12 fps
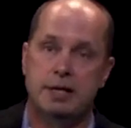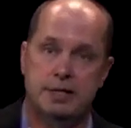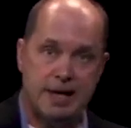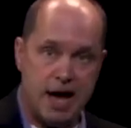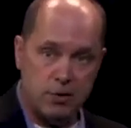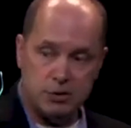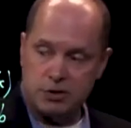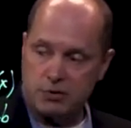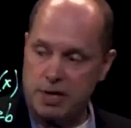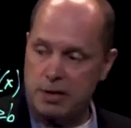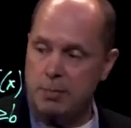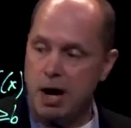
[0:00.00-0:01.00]

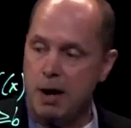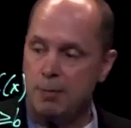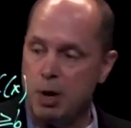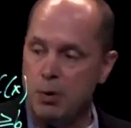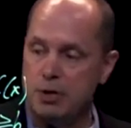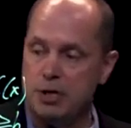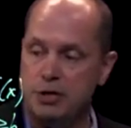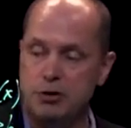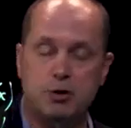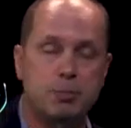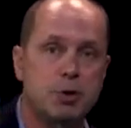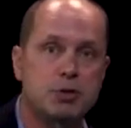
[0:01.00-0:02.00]
Downstream, I'm going to
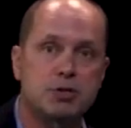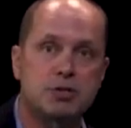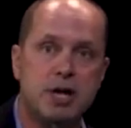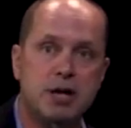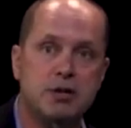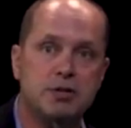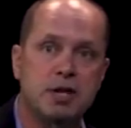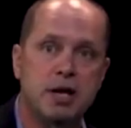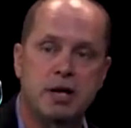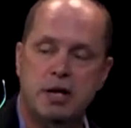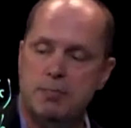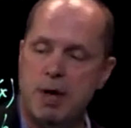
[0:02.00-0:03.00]
distribution centers,
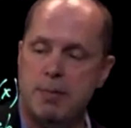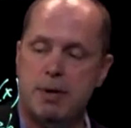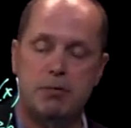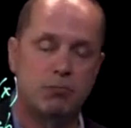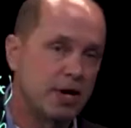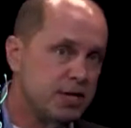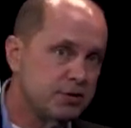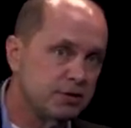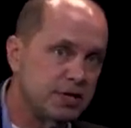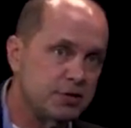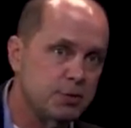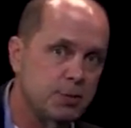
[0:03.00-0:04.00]
maybe regional
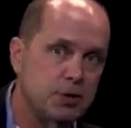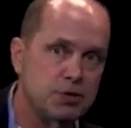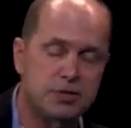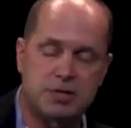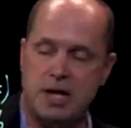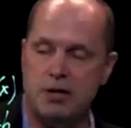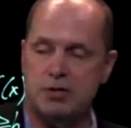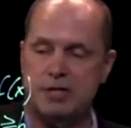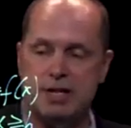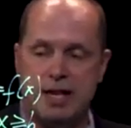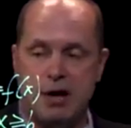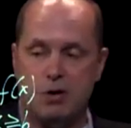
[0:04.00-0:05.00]
distribution centers,
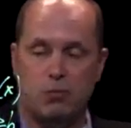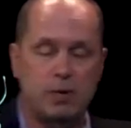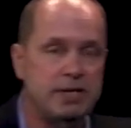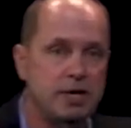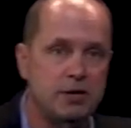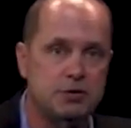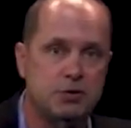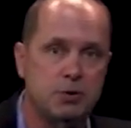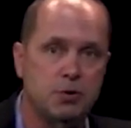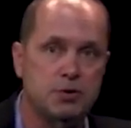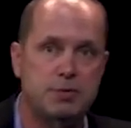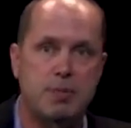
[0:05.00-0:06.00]
then down to retail
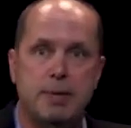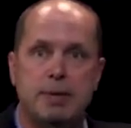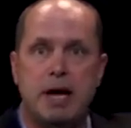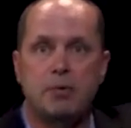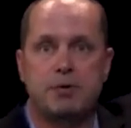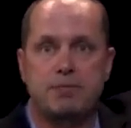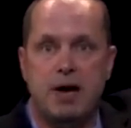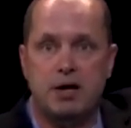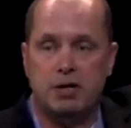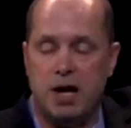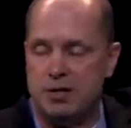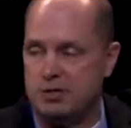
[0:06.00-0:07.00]
stores, and maybe down to
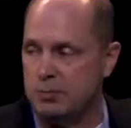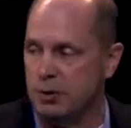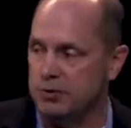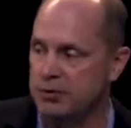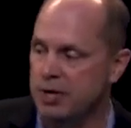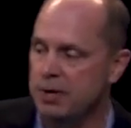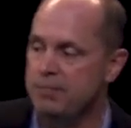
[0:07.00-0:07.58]
final customers.